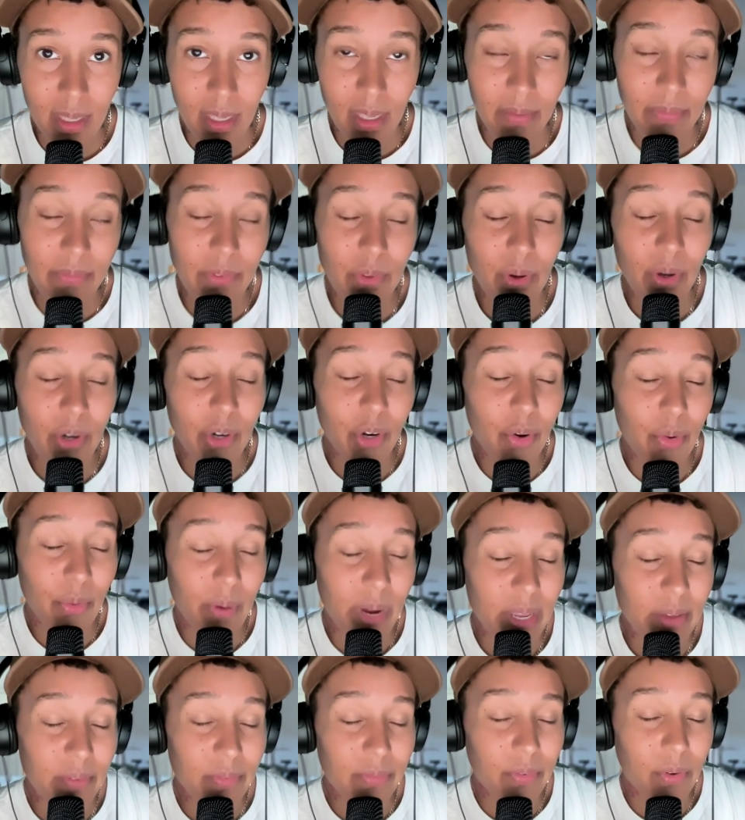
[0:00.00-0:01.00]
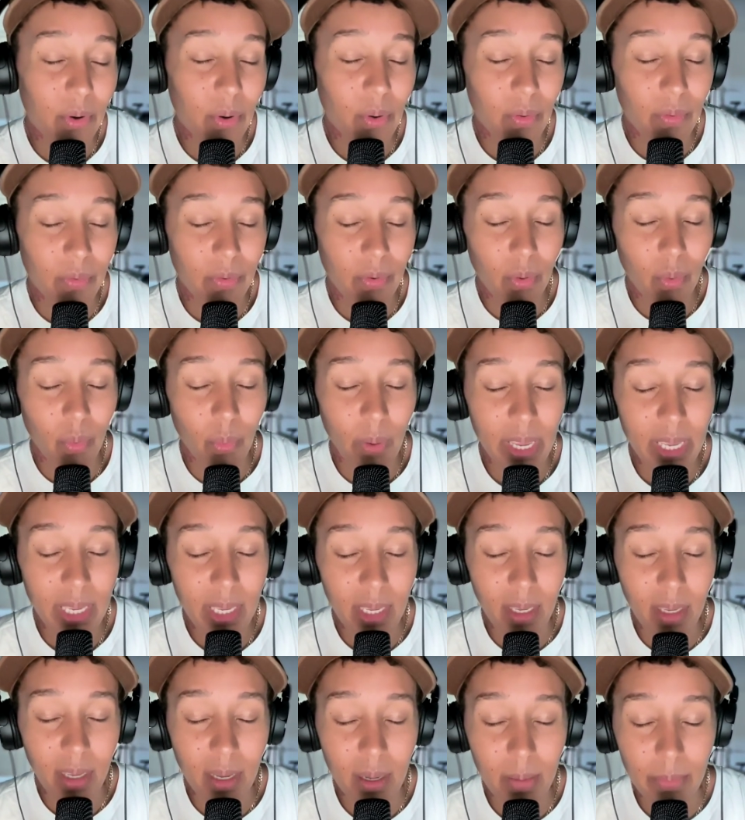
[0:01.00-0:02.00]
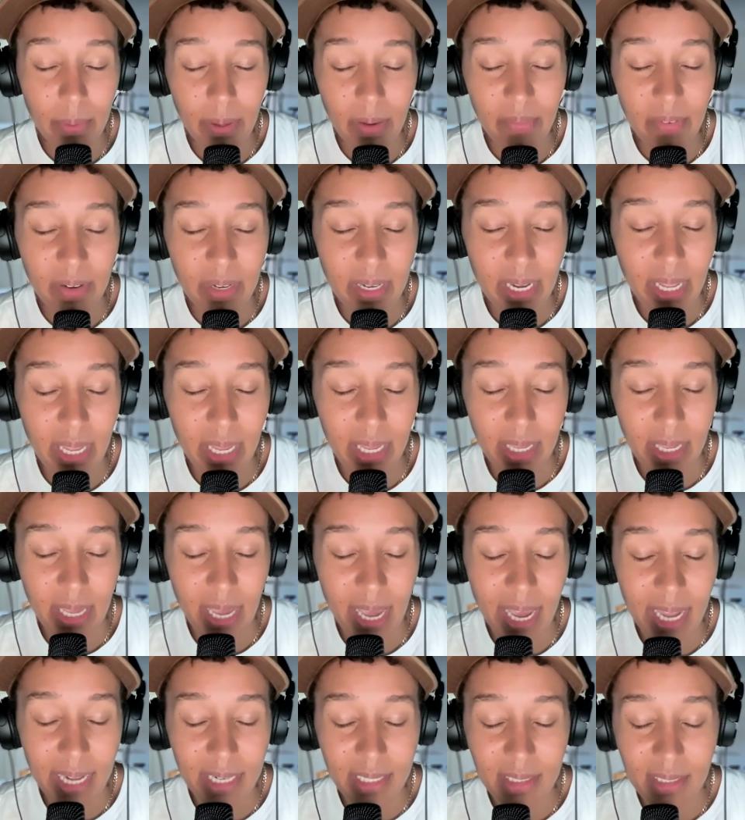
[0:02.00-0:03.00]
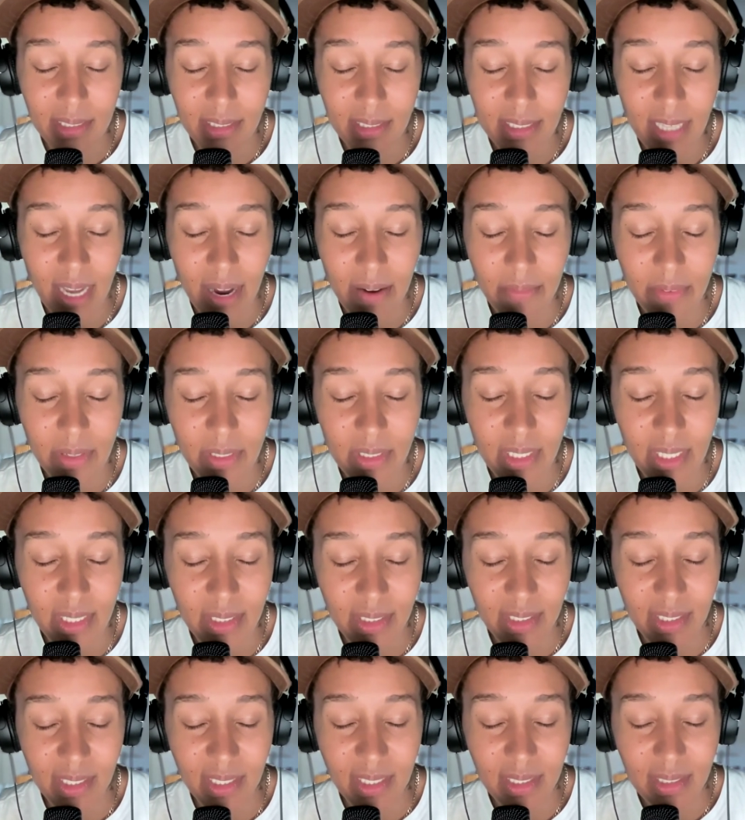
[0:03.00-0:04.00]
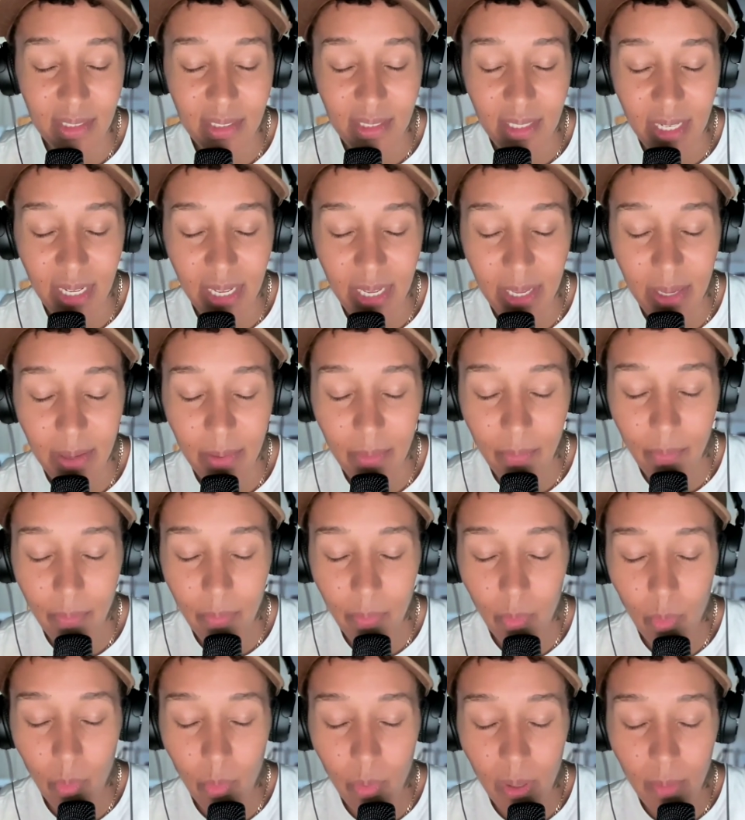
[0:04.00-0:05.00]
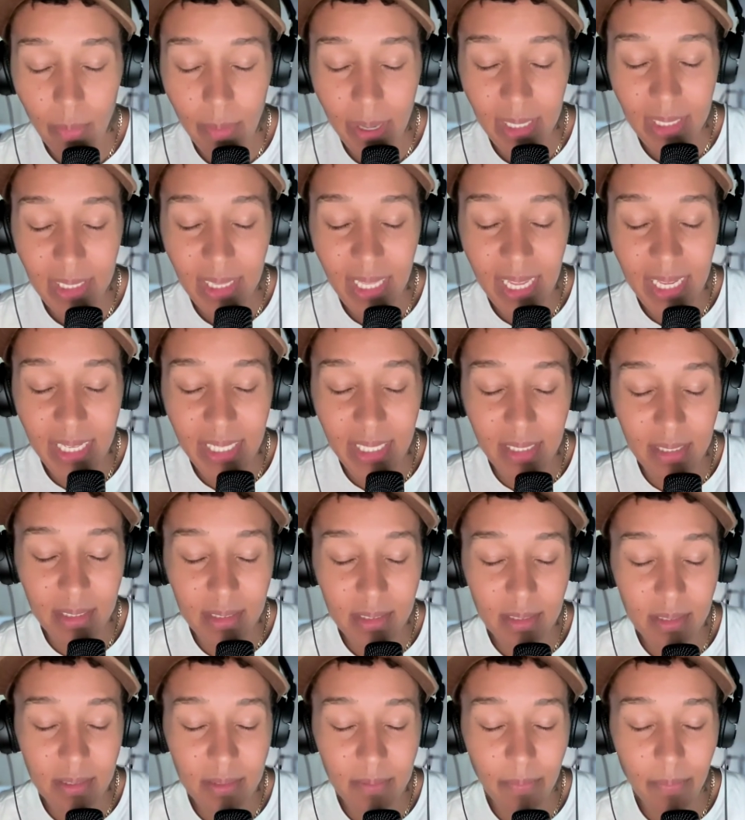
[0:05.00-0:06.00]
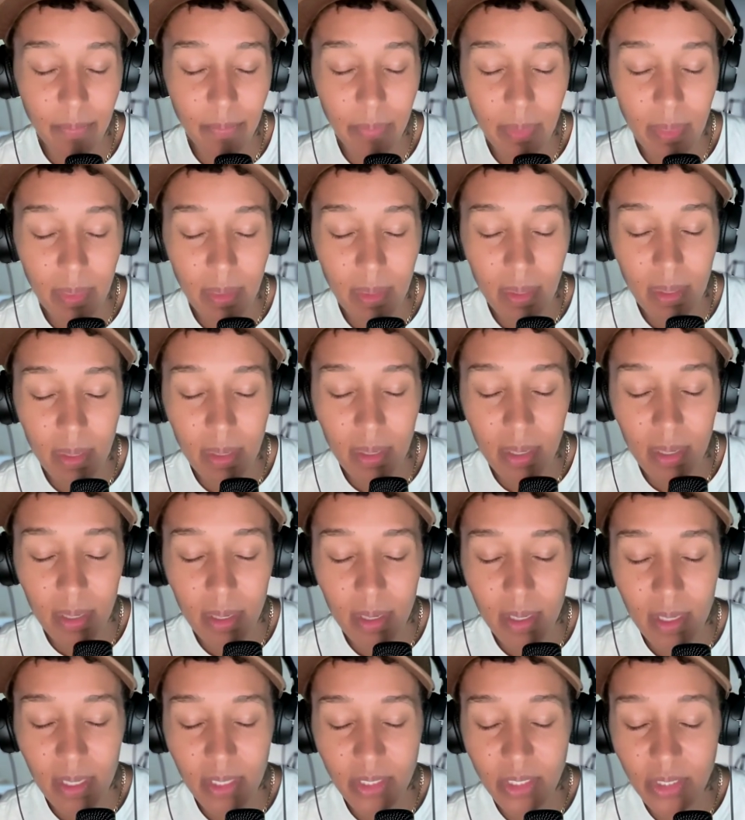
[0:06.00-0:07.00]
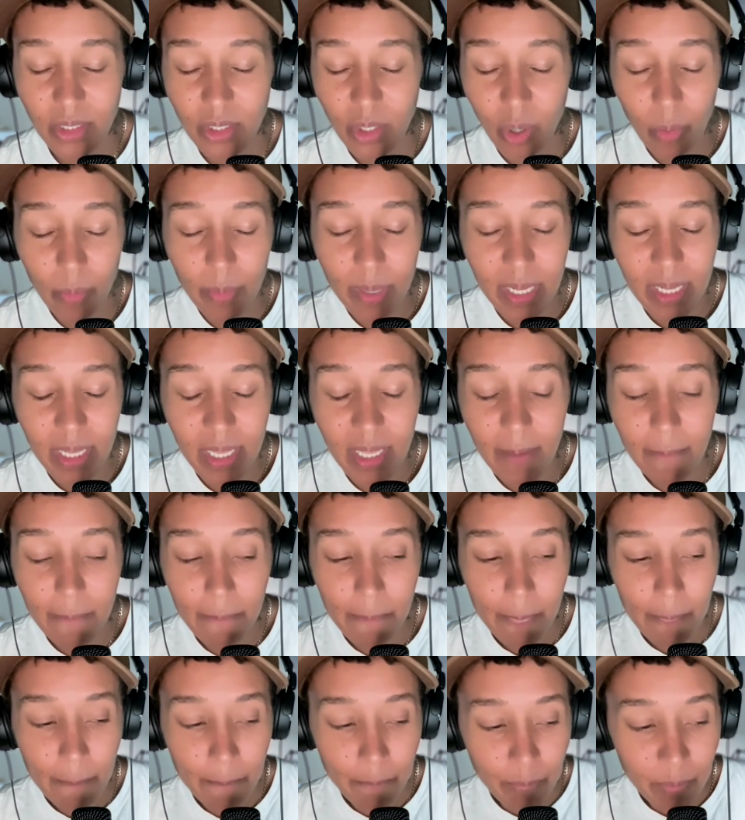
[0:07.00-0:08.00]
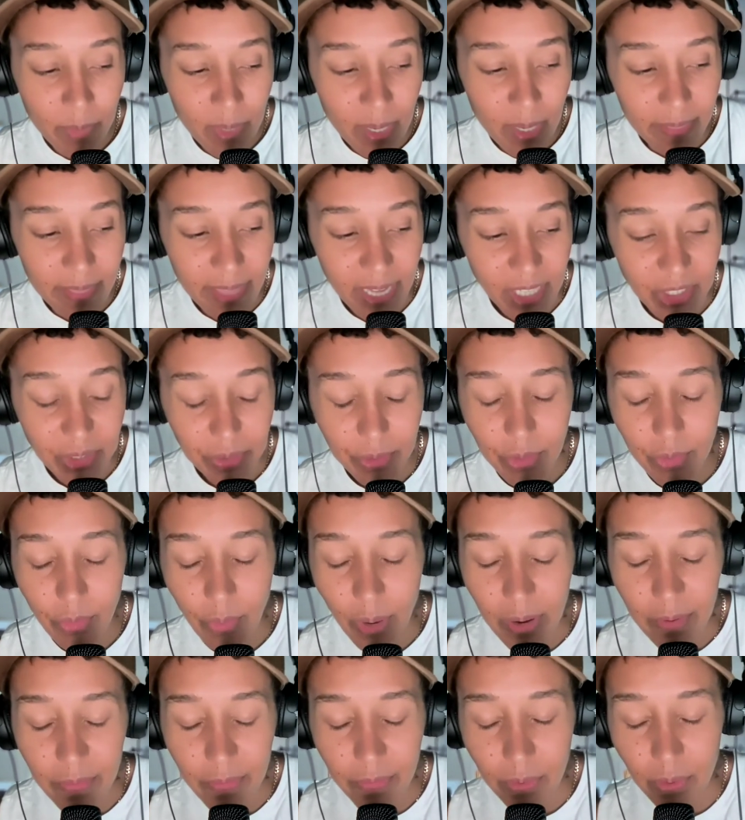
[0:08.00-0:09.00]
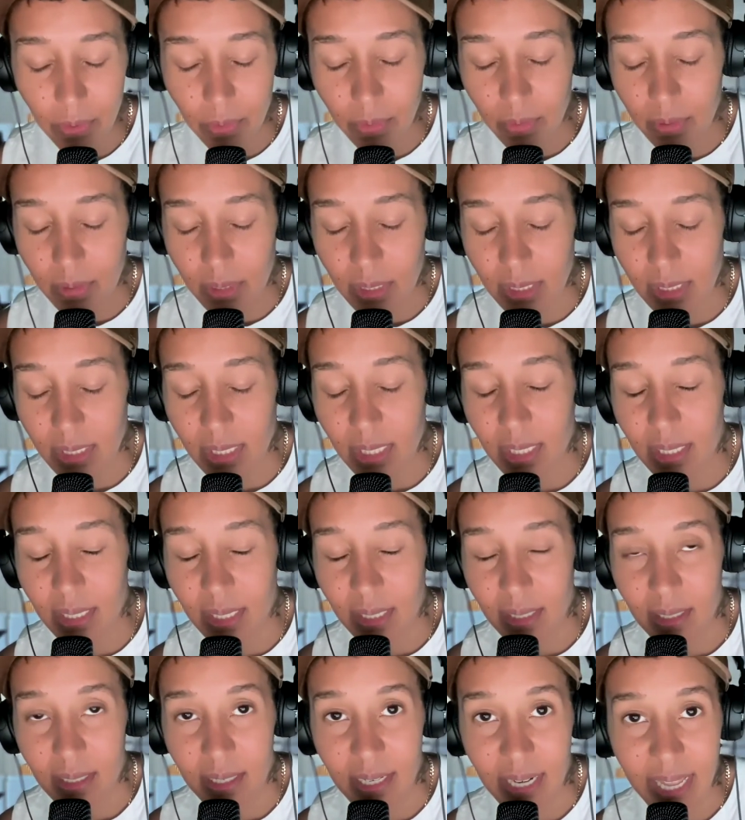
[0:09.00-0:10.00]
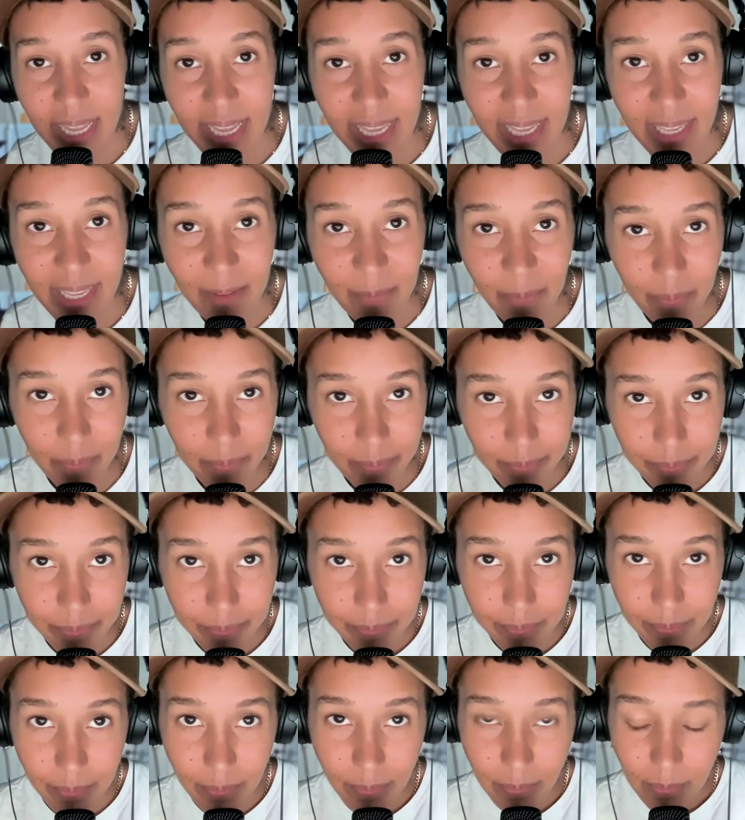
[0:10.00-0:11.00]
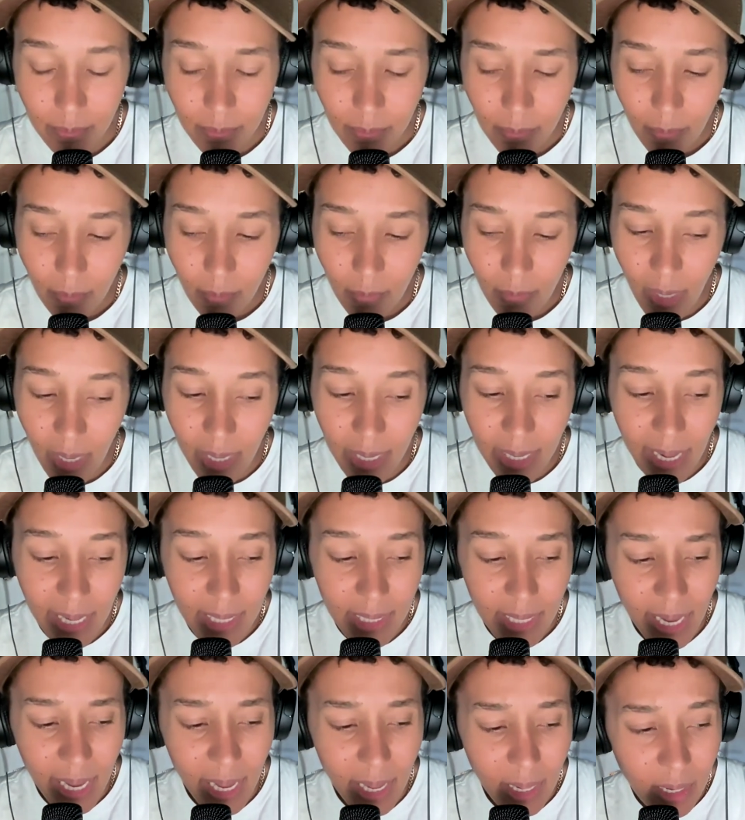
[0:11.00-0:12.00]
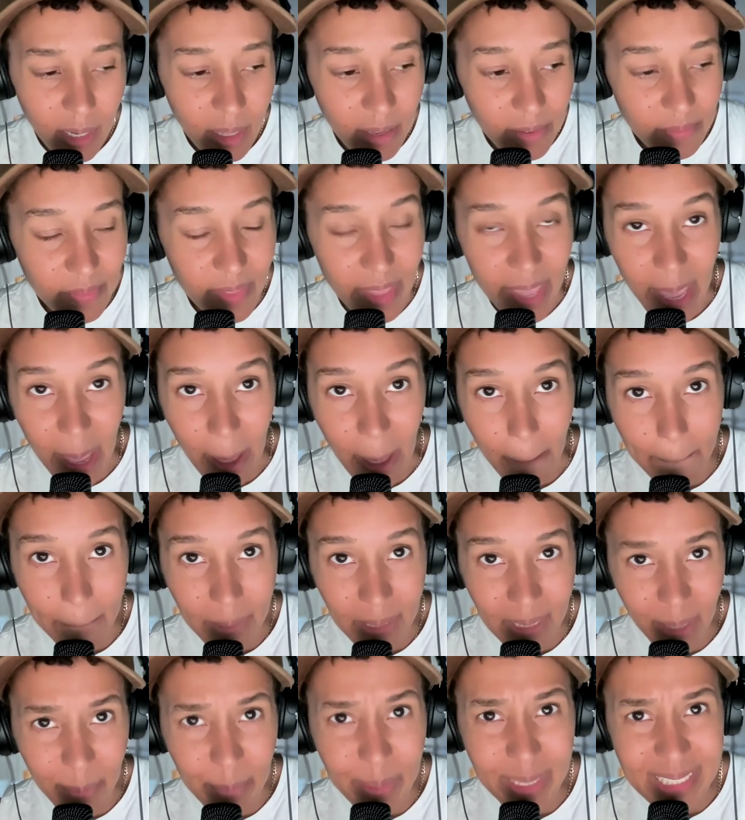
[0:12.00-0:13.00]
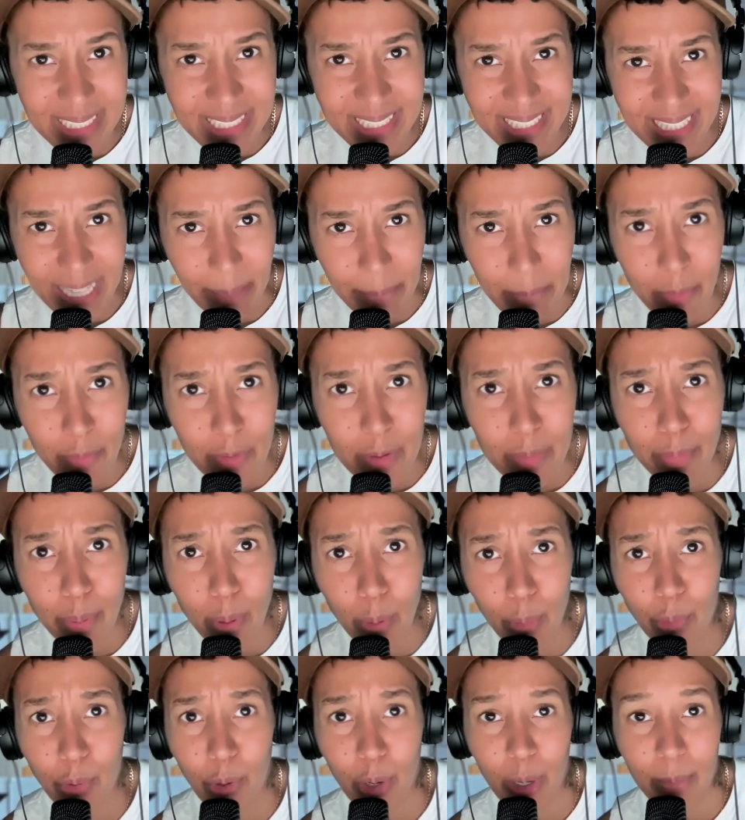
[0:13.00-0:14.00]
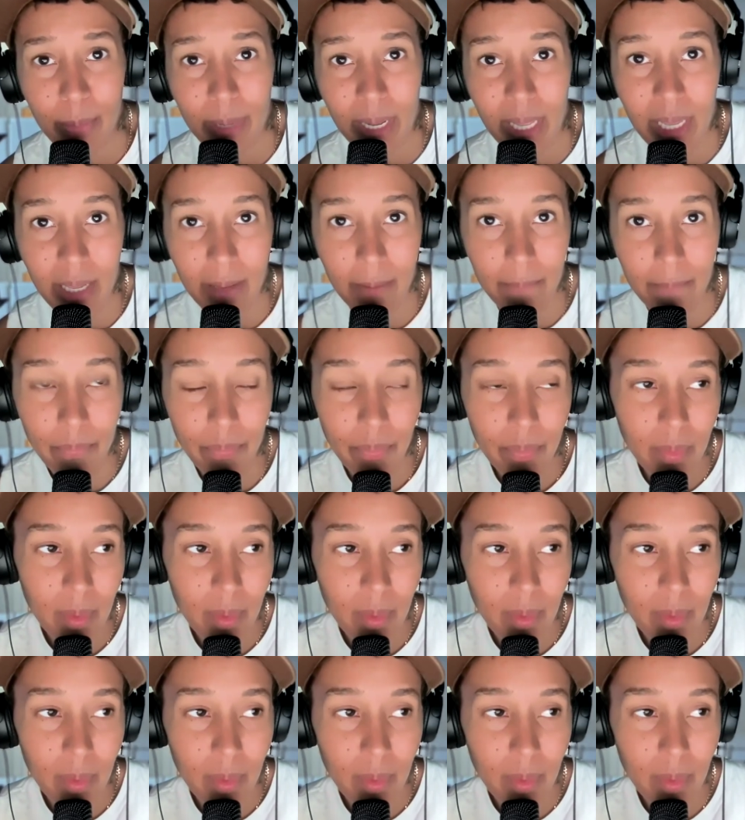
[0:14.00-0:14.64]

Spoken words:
If you're grateful for waking up every day, I had this conversation yesterday with one of my clients, and she told me that she was grateful to see another day, and I love that. But let me reprogram that.